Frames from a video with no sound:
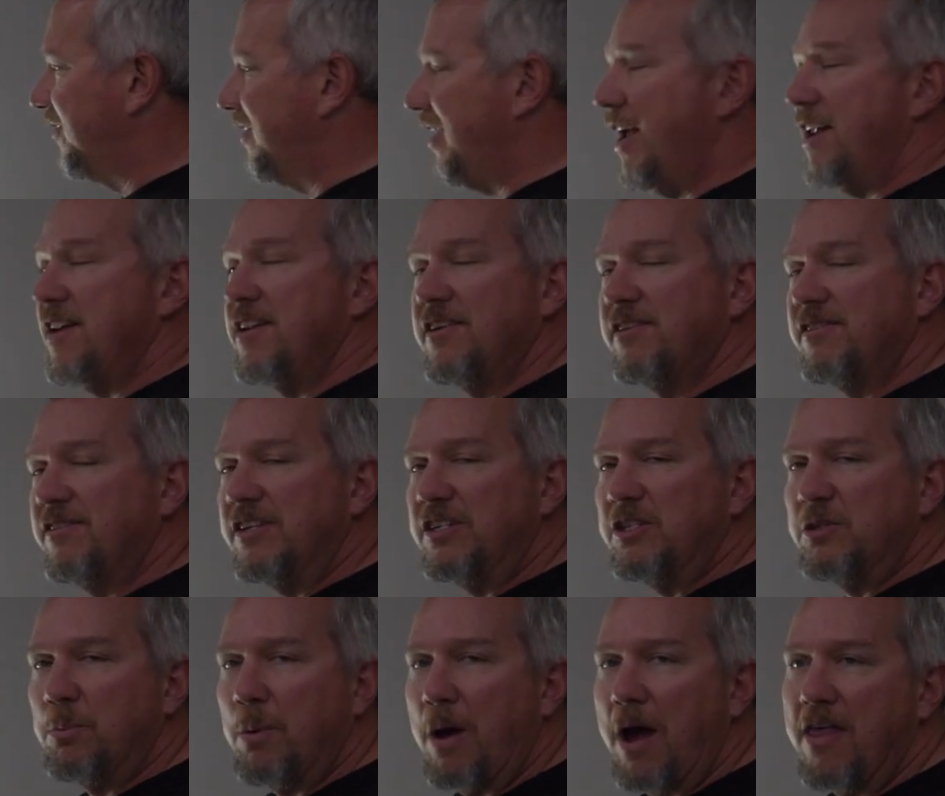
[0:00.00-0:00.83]
10-degree
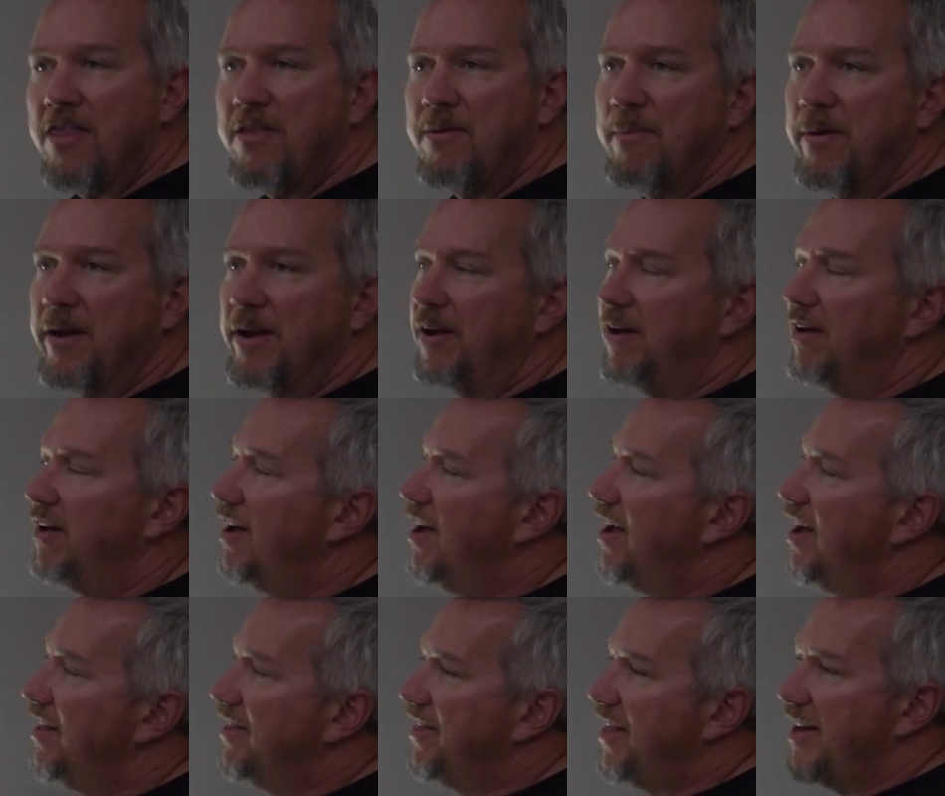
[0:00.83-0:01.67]
spot in the middle
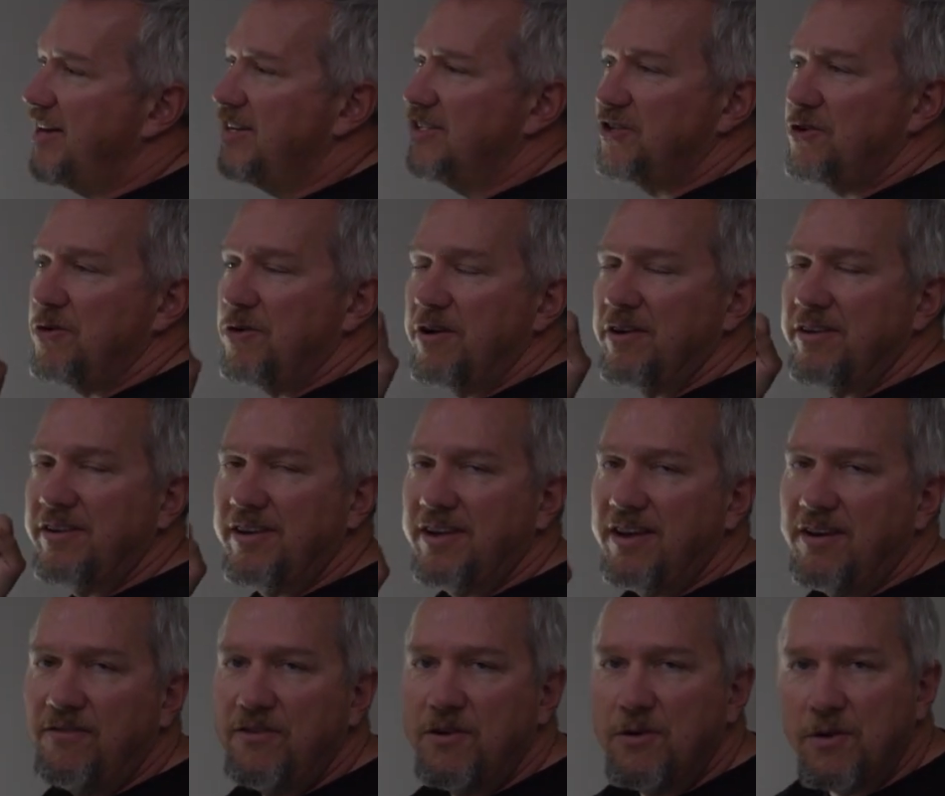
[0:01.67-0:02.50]
that is going to
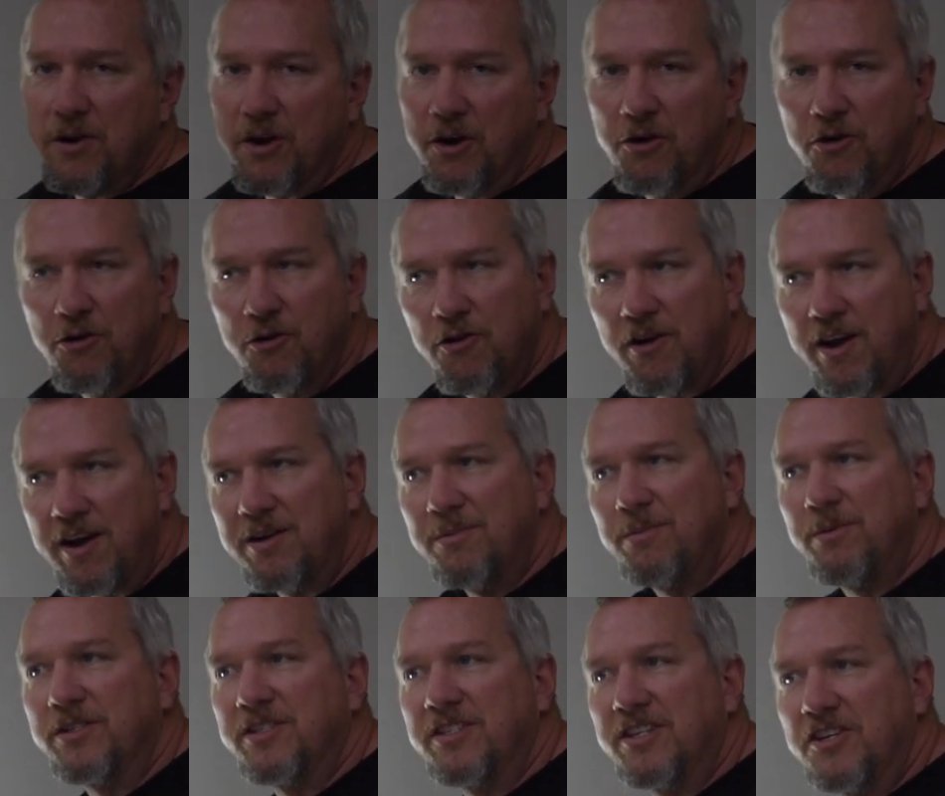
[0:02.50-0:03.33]
give you
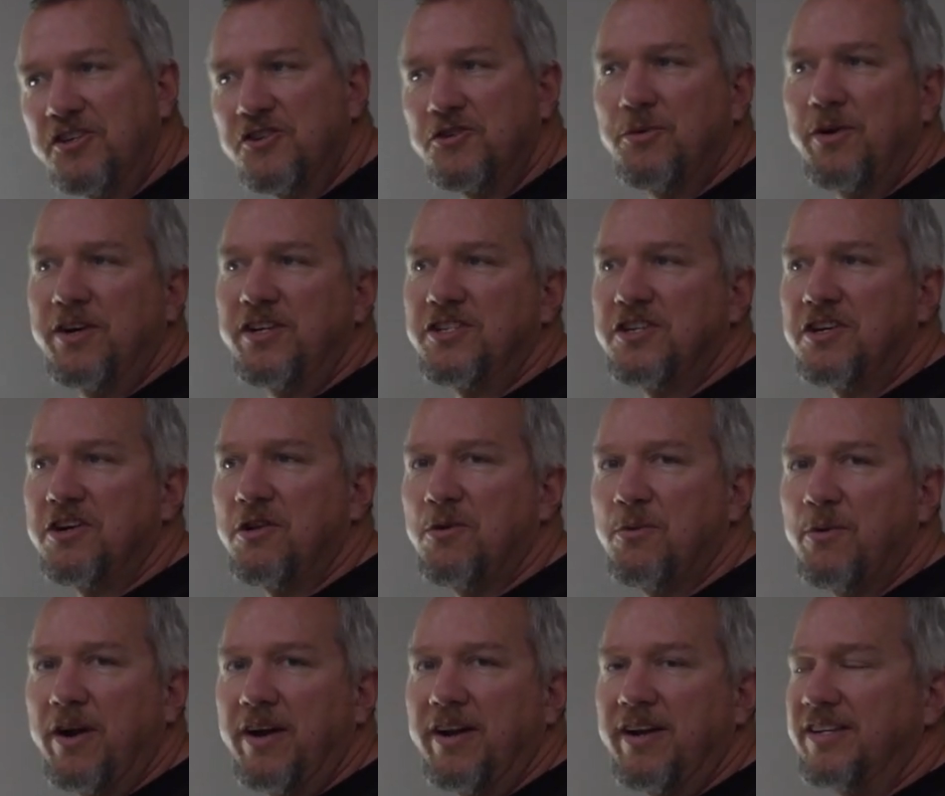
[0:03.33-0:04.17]
incredible situational
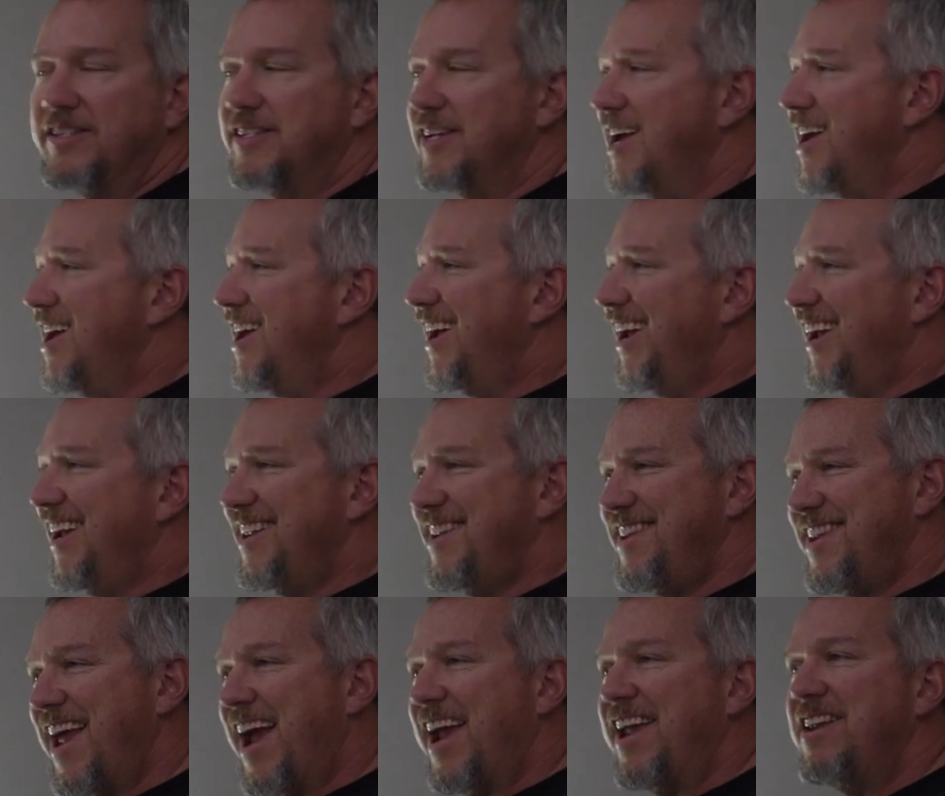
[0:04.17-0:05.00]
awareness
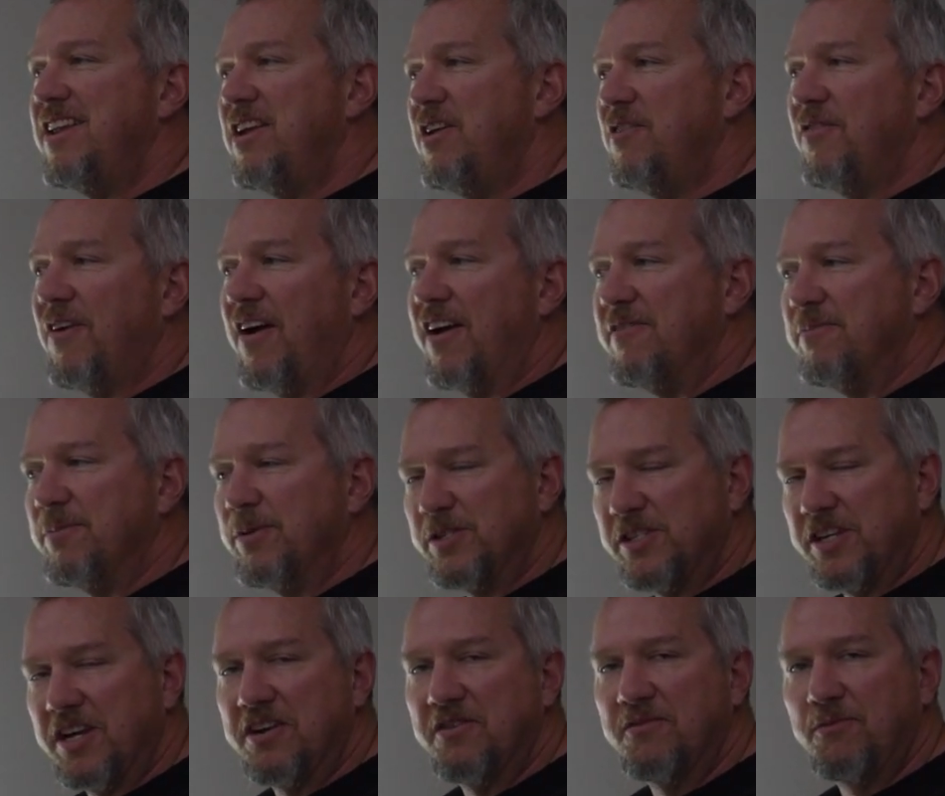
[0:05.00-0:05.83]
and
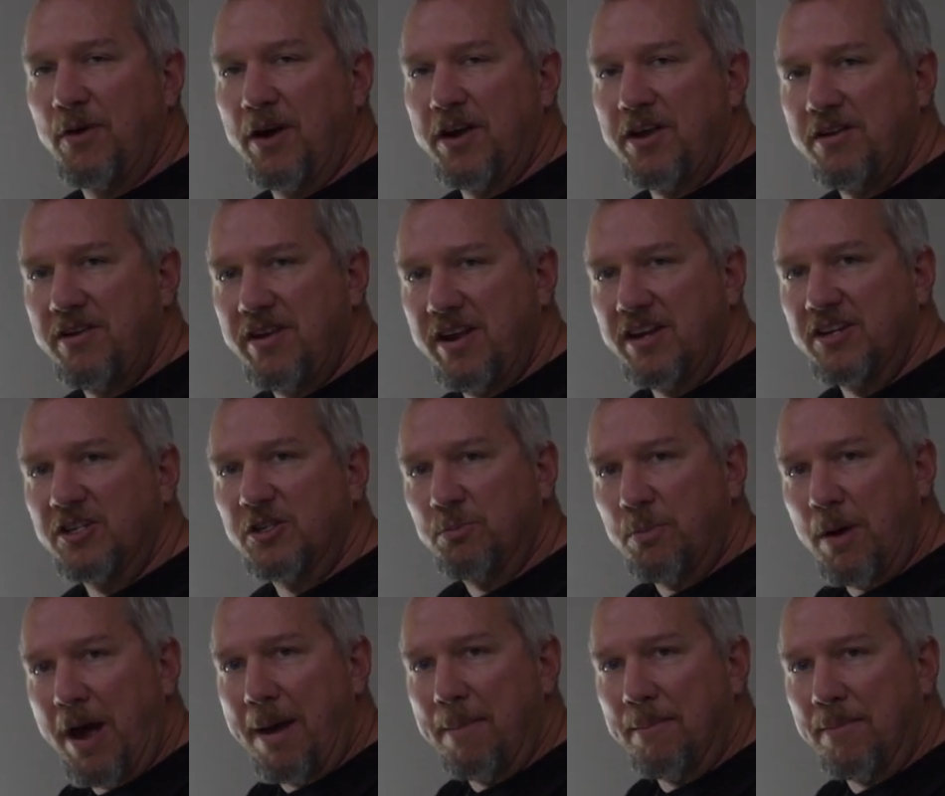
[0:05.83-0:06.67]
95% of what you need a
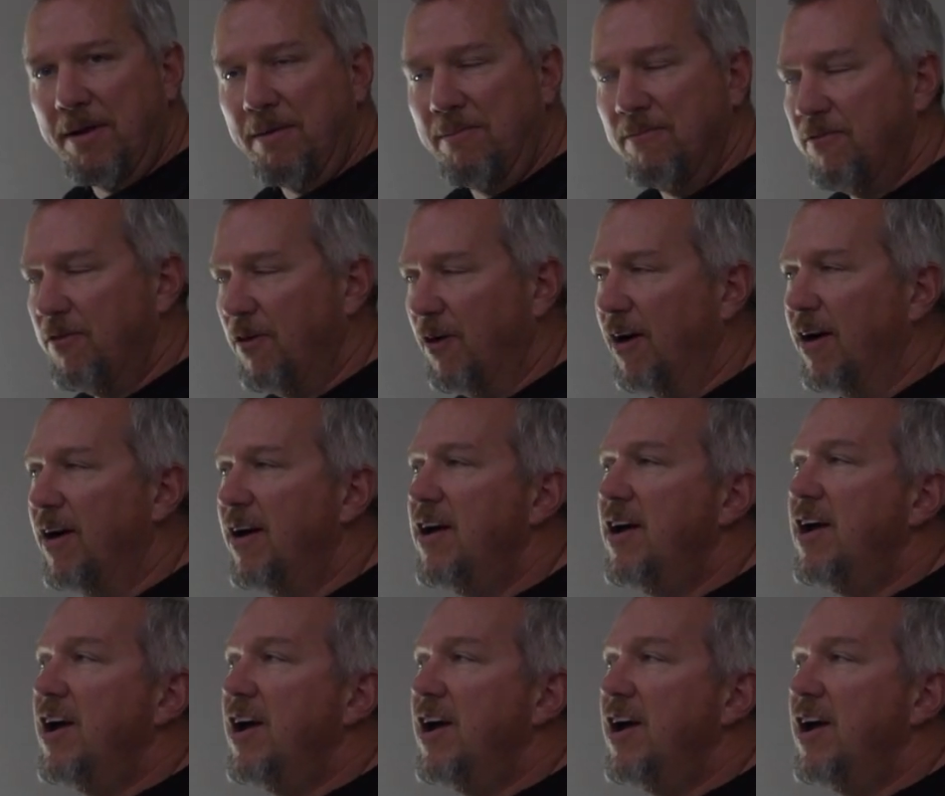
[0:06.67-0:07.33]
spot beam for.